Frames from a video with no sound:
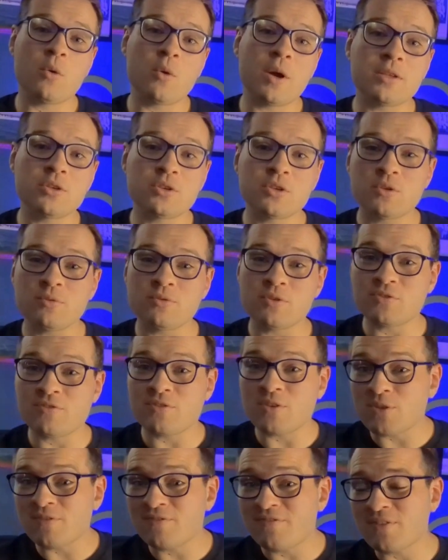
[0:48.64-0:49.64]
whether you
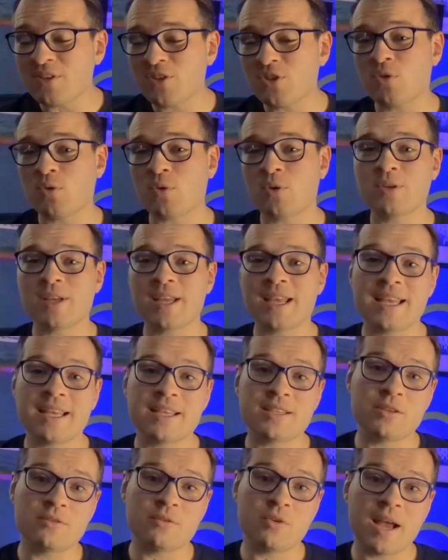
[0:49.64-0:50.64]
prefer visual
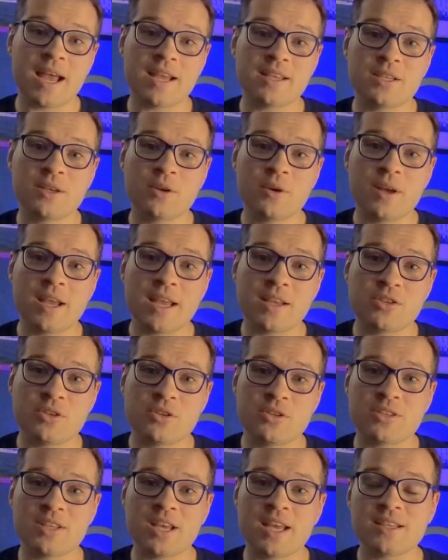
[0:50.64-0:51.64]
aids, practical
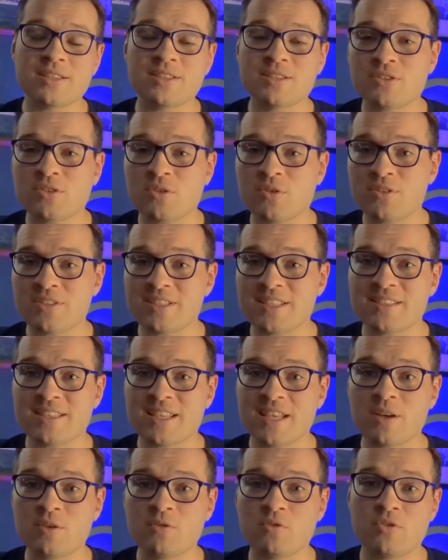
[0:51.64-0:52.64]
exercises, or
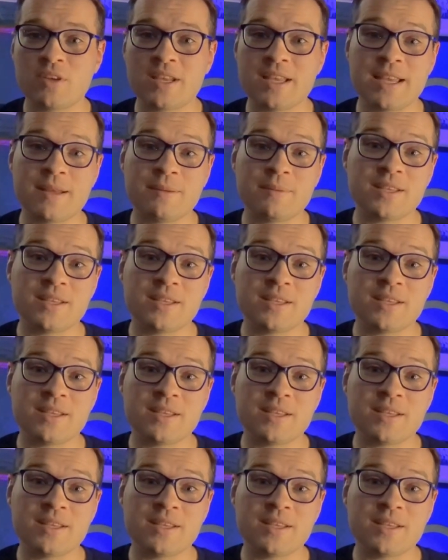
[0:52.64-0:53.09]
detailed reading